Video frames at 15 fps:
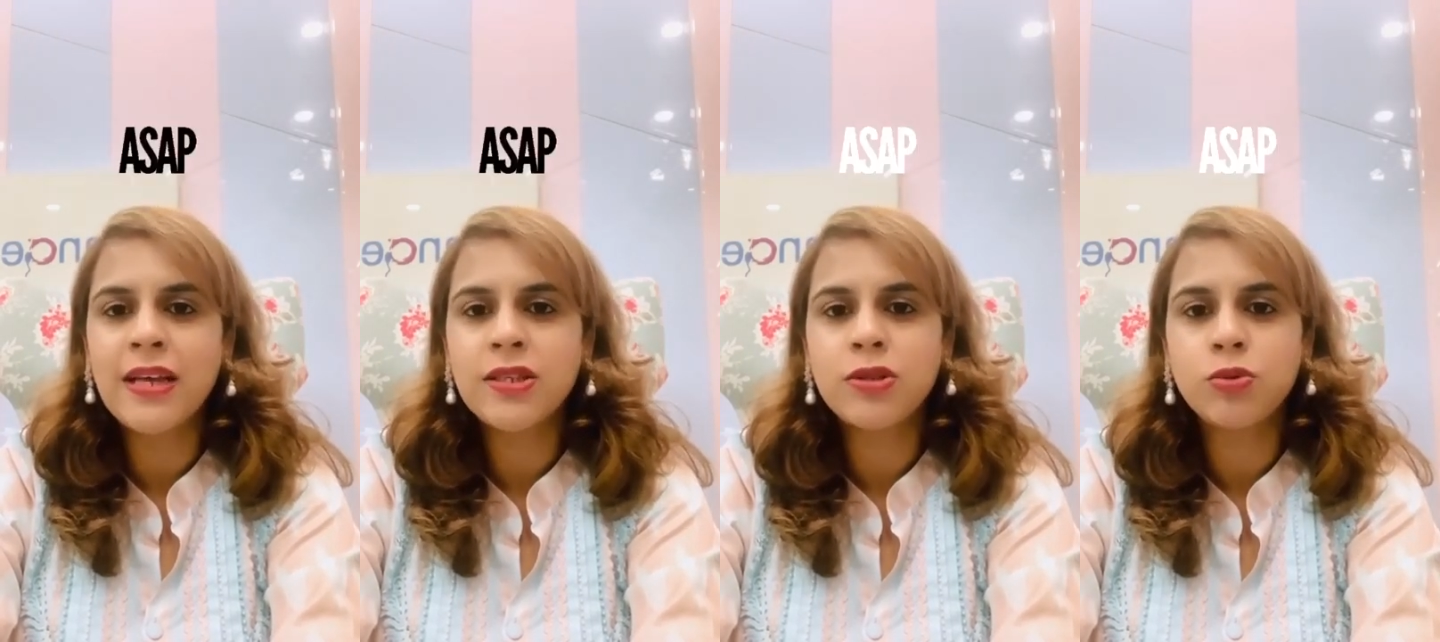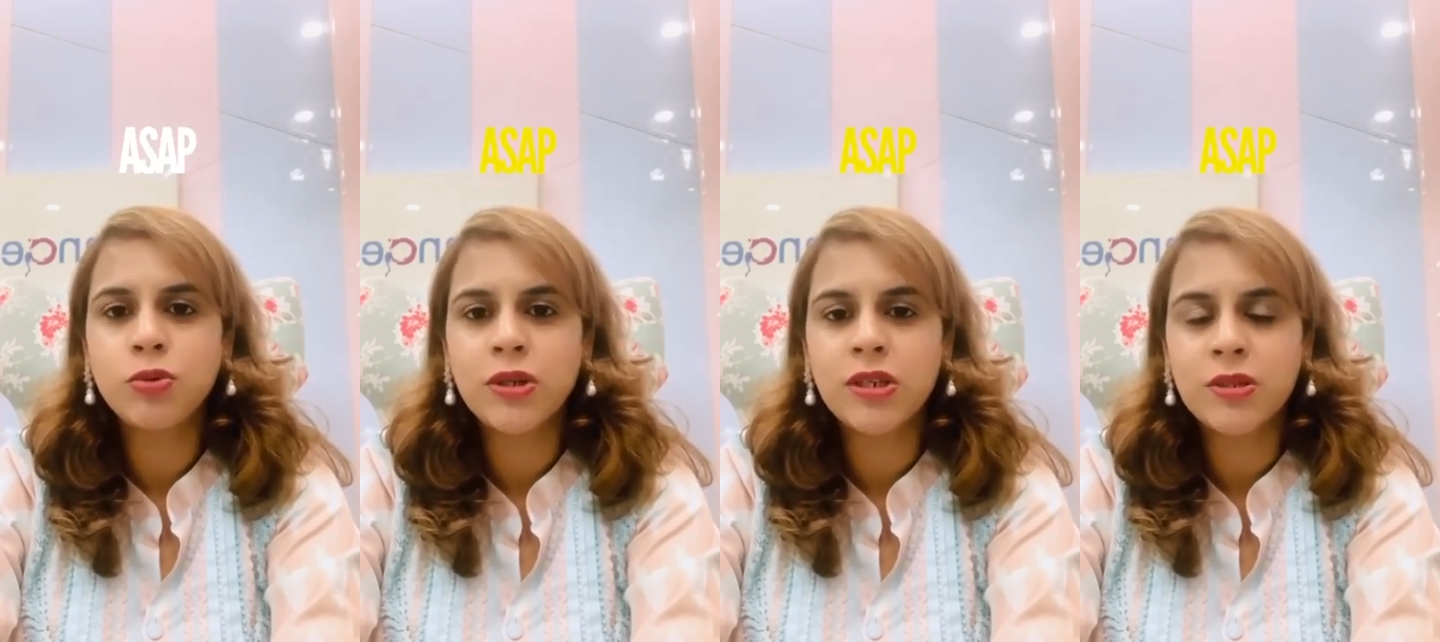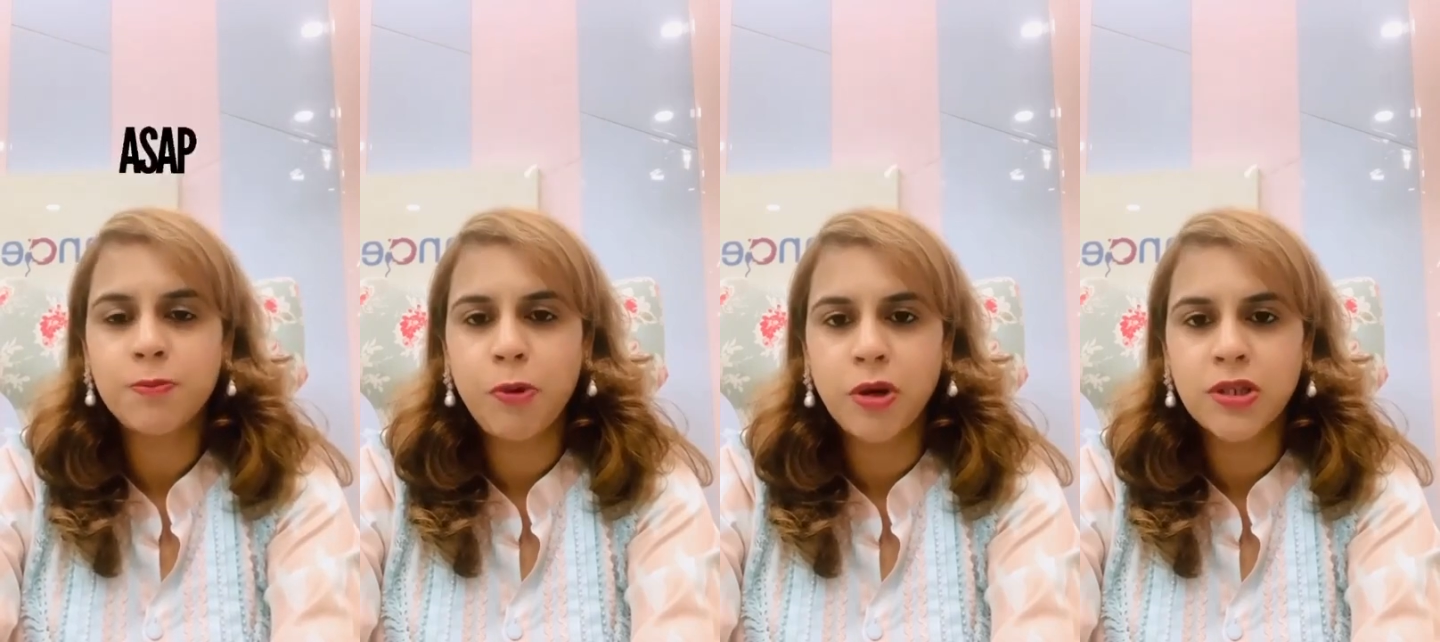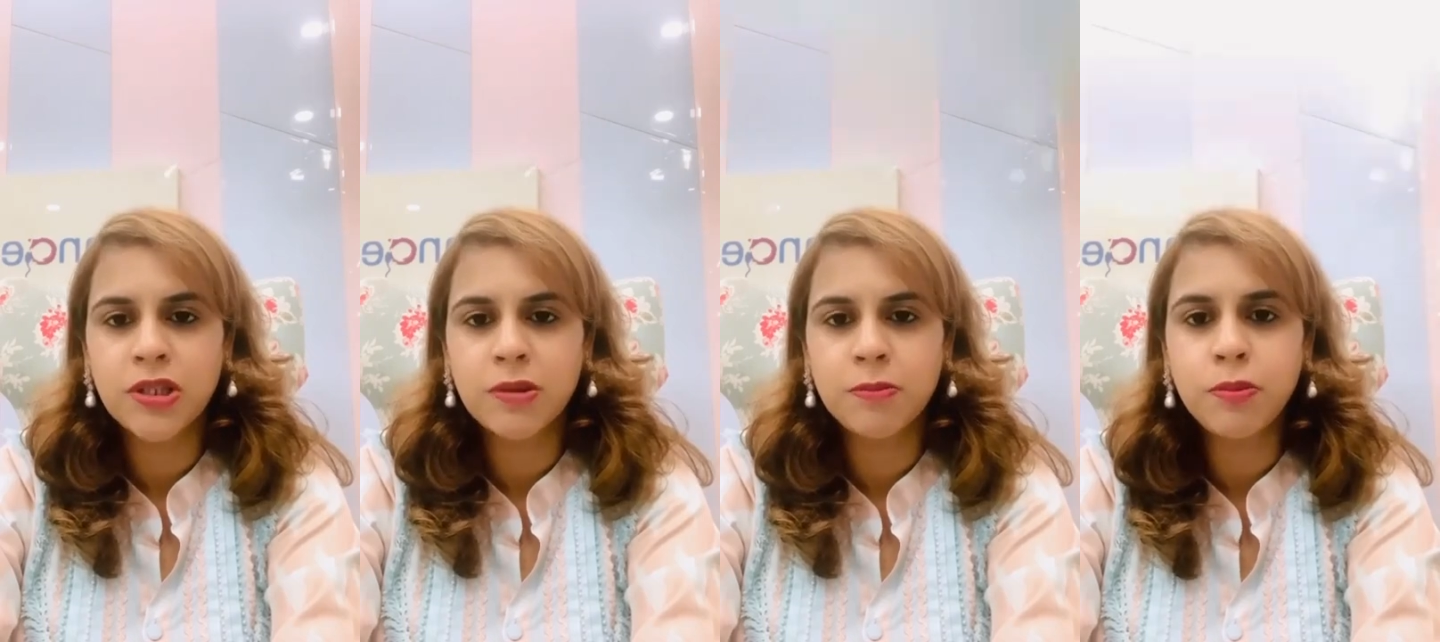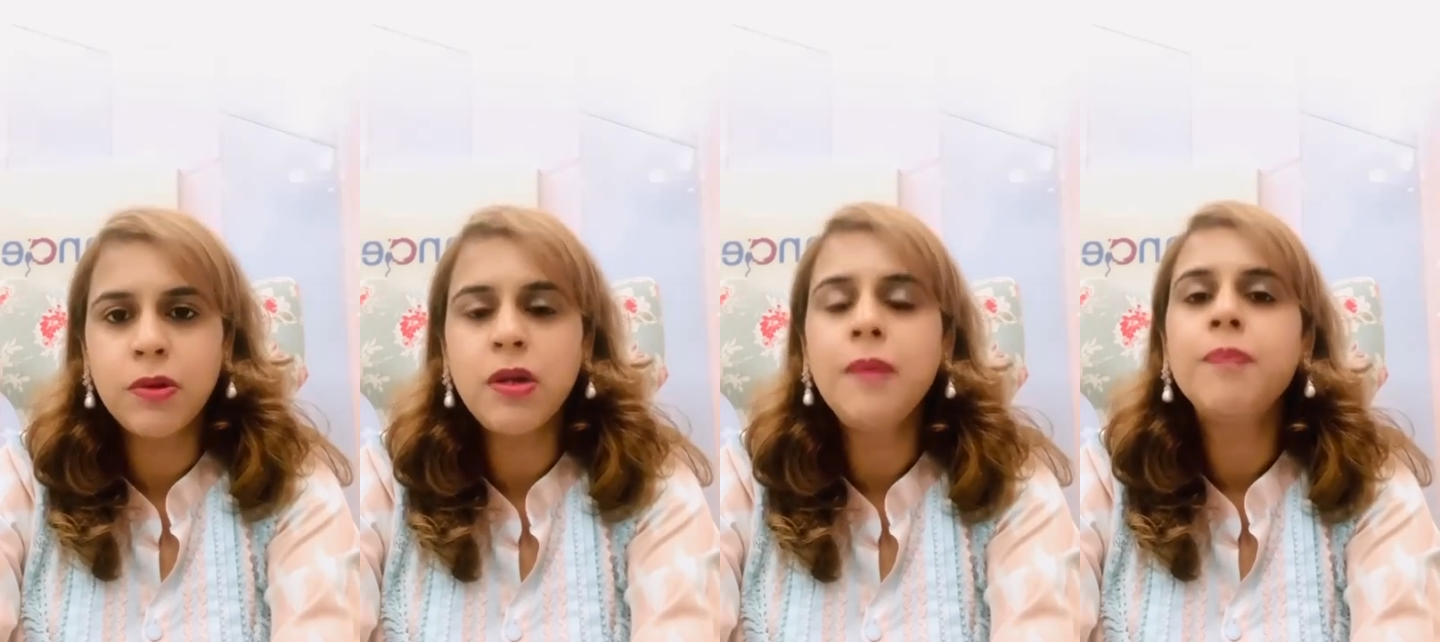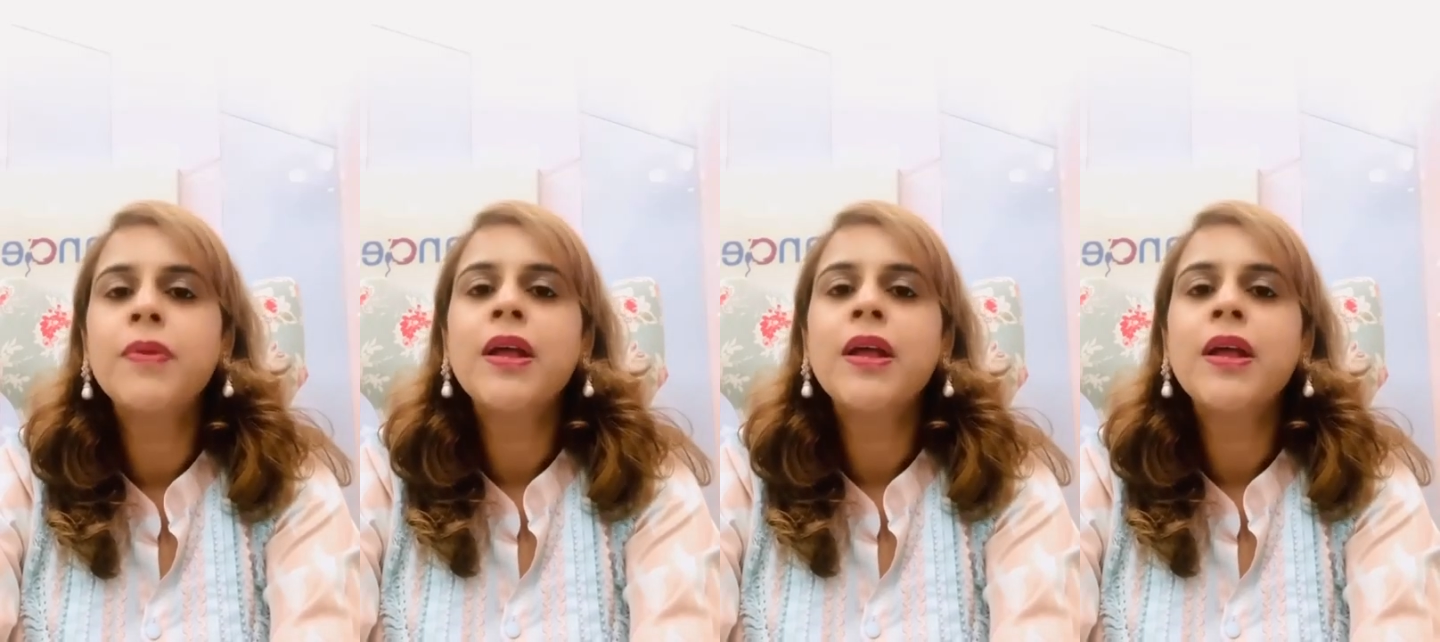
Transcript: as soon as possible.